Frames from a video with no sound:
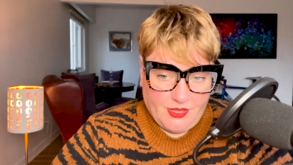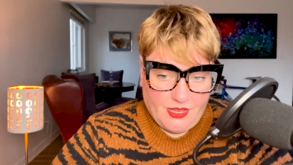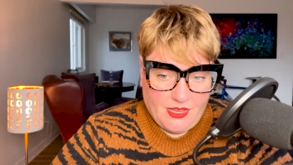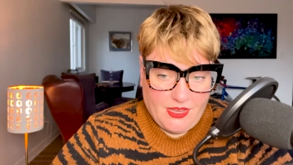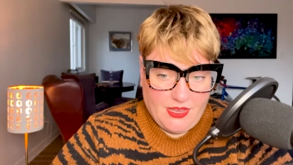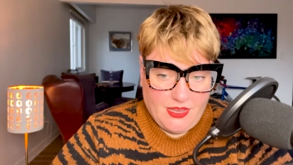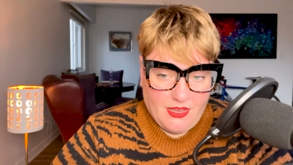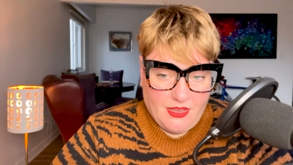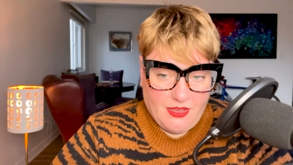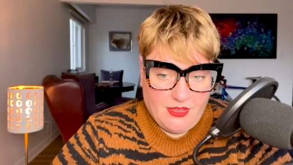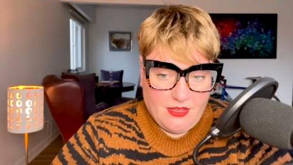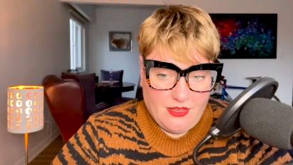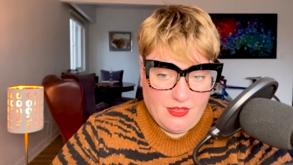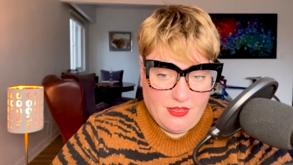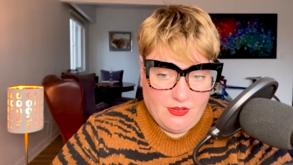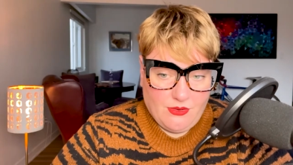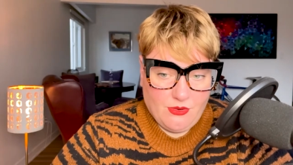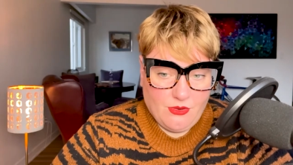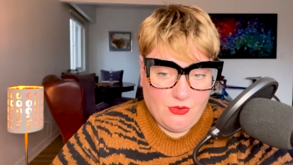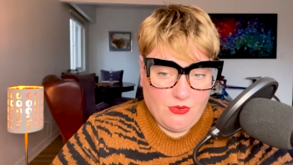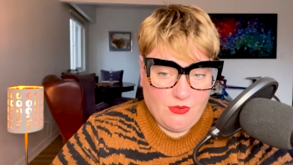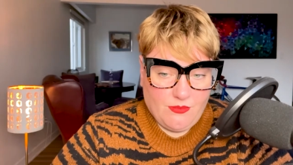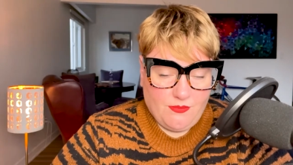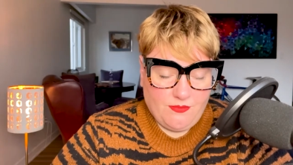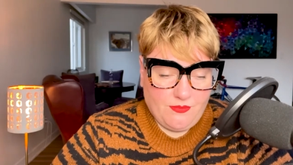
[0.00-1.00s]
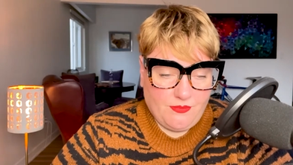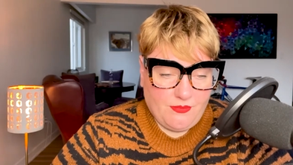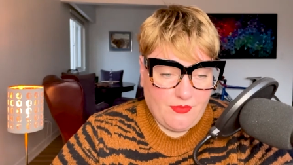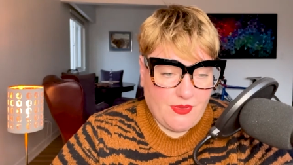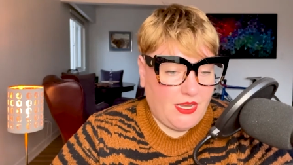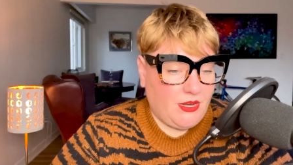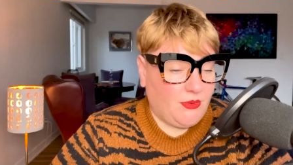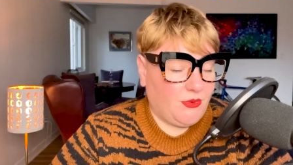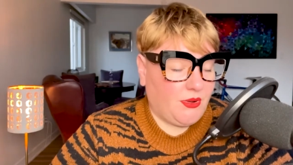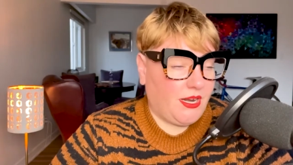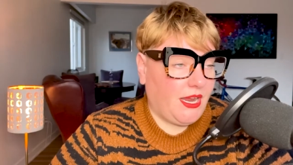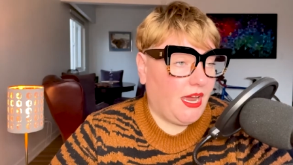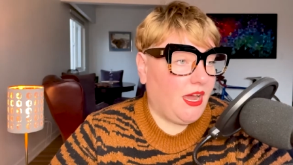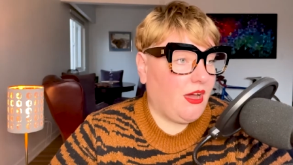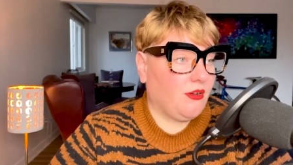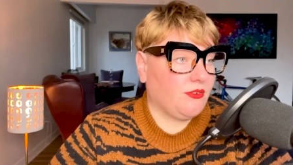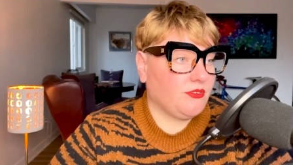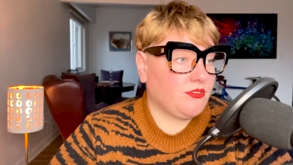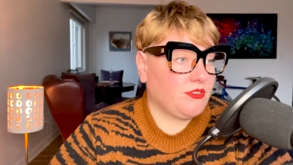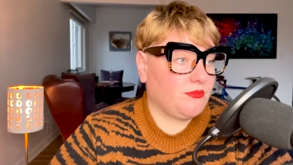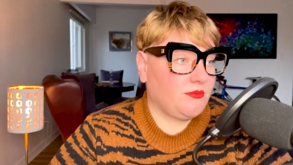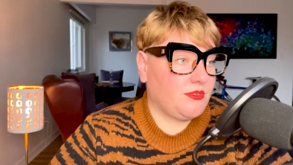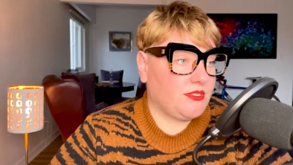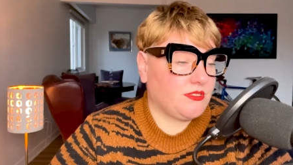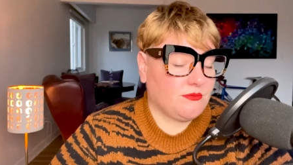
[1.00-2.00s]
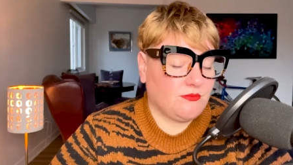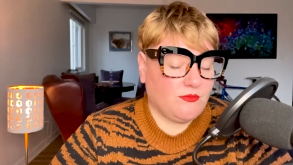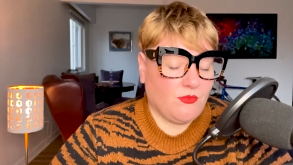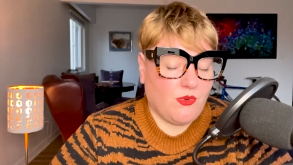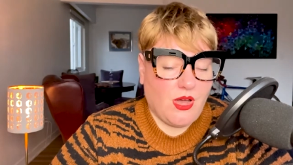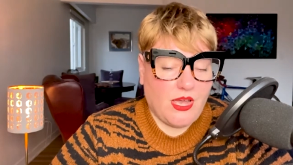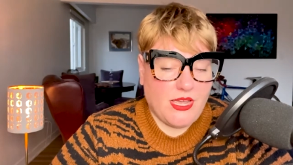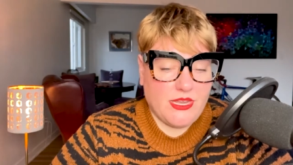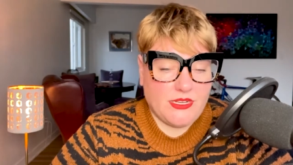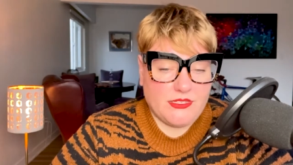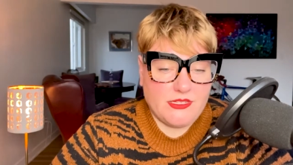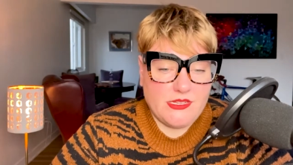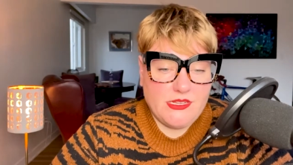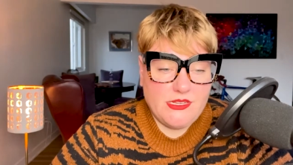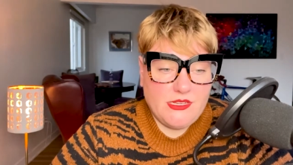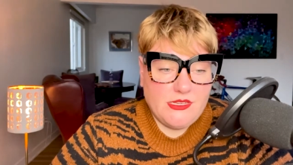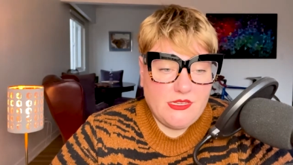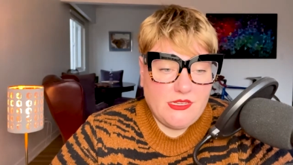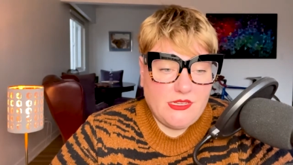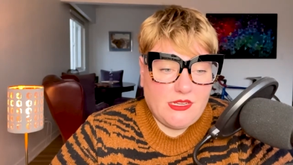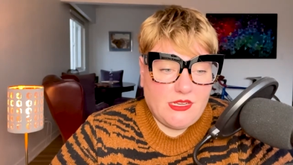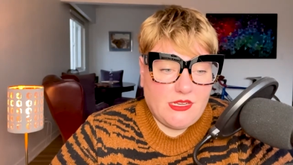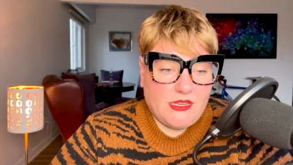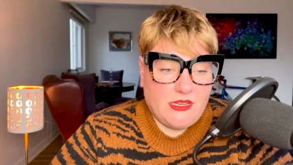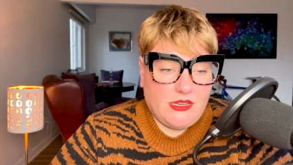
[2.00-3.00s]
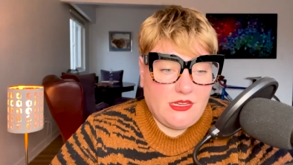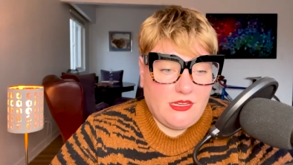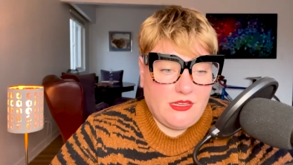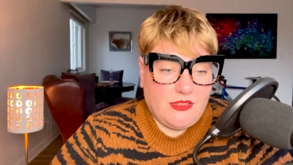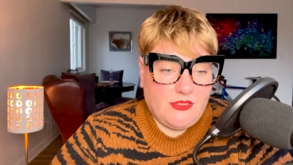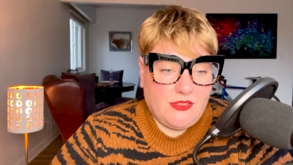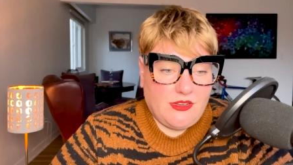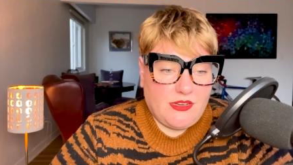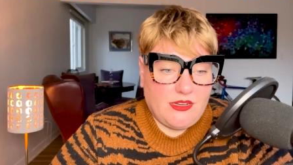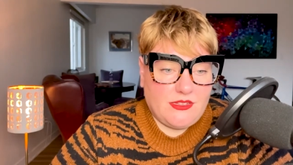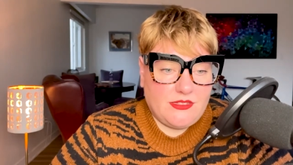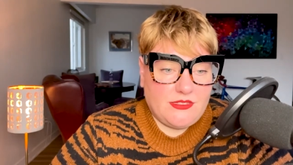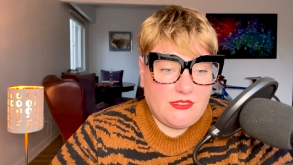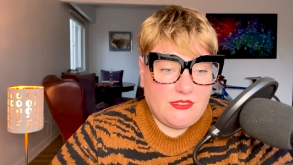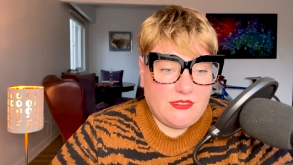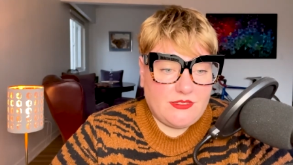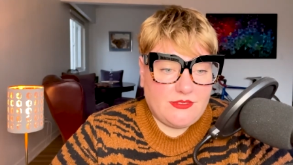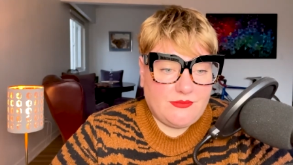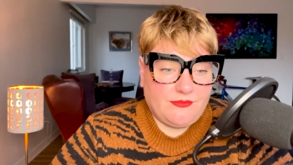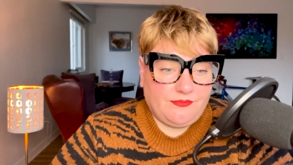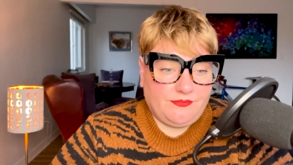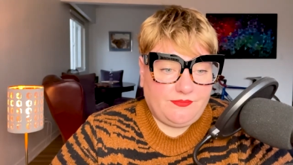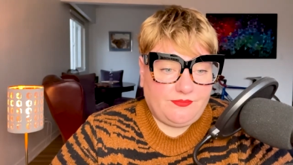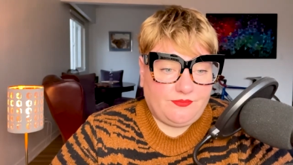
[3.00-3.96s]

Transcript: uh, or anyone else who isn't white uh, that is